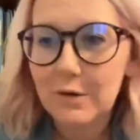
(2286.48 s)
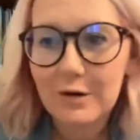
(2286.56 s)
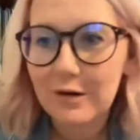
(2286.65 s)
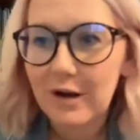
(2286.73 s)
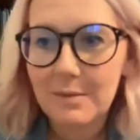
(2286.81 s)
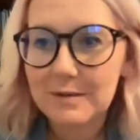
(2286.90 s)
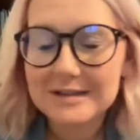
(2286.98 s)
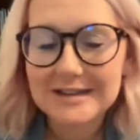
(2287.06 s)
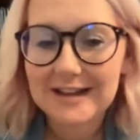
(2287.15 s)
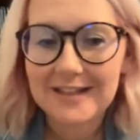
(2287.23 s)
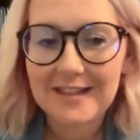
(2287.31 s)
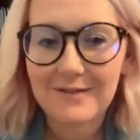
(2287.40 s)
will order almost
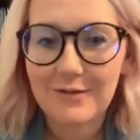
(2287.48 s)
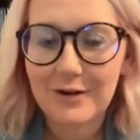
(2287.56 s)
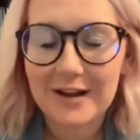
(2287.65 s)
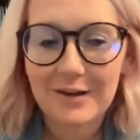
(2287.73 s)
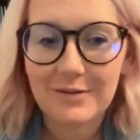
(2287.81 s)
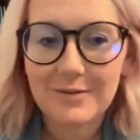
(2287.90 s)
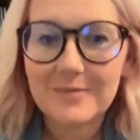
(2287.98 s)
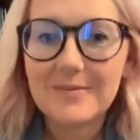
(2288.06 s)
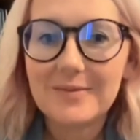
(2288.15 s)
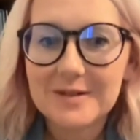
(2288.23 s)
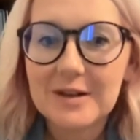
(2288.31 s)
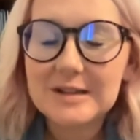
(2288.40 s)
anything for you
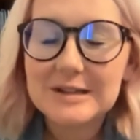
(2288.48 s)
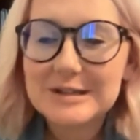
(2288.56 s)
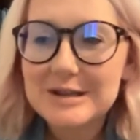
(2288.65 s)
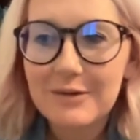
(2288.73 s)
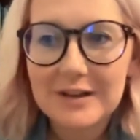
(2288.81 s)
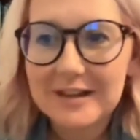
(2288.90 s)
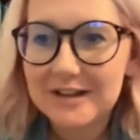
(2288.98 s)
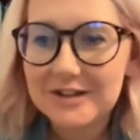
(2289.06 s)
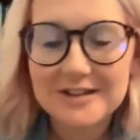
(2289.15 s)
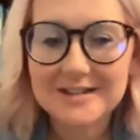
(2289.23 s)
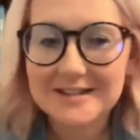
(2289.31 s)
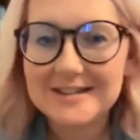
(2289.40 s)
as long as it's not That's really
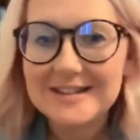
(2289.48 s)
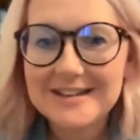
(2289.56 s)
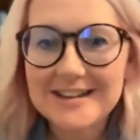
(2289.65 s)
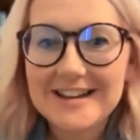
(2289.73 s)
goods.